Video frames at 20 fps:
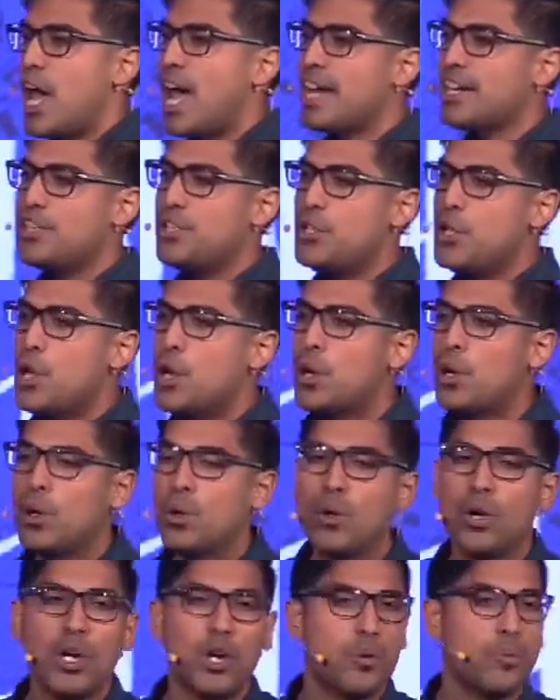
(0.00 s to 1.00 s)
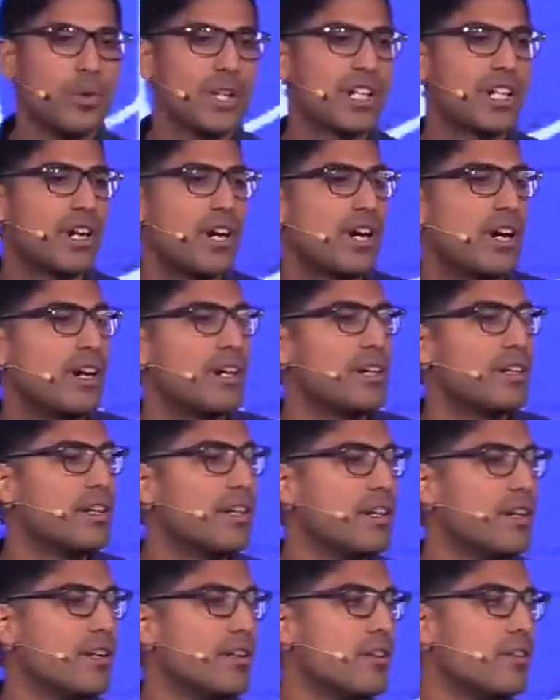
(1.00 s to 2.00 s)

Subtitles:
had no regard